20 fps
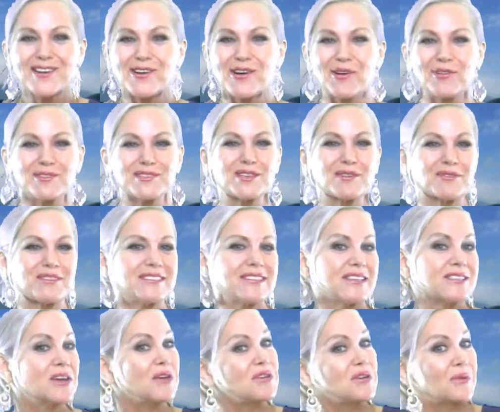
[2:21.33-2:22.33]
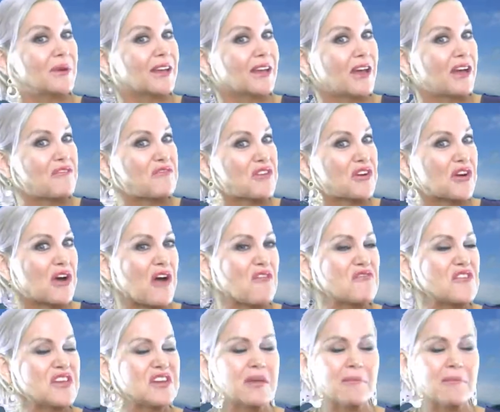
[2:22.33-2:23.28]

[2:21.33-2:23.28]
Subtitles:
calls you and says, oh, do you want to go for a coffee?